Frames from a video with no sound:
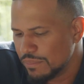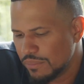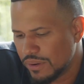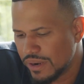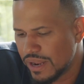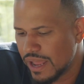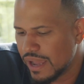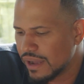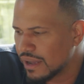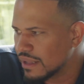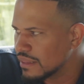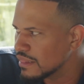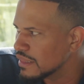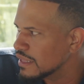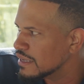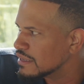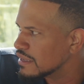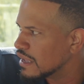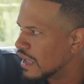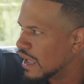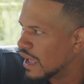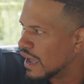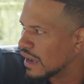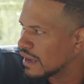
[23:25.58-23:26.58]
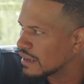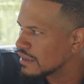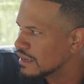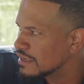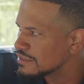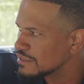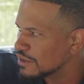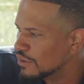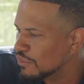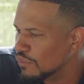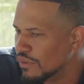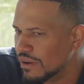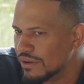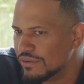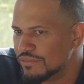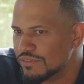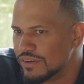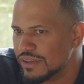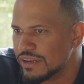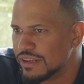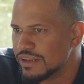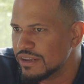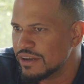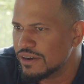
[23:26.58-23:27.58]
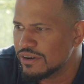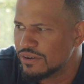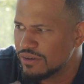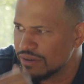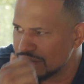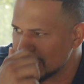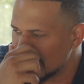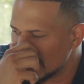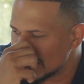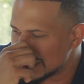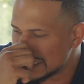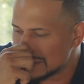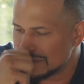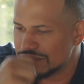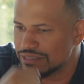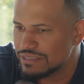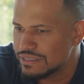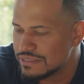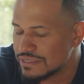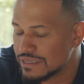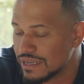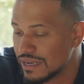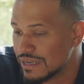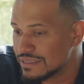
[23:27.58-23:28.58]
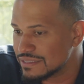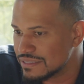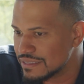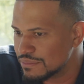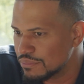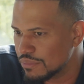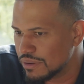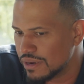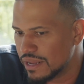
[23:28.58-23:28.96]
But I clicked on one video, and that shit was disgusting.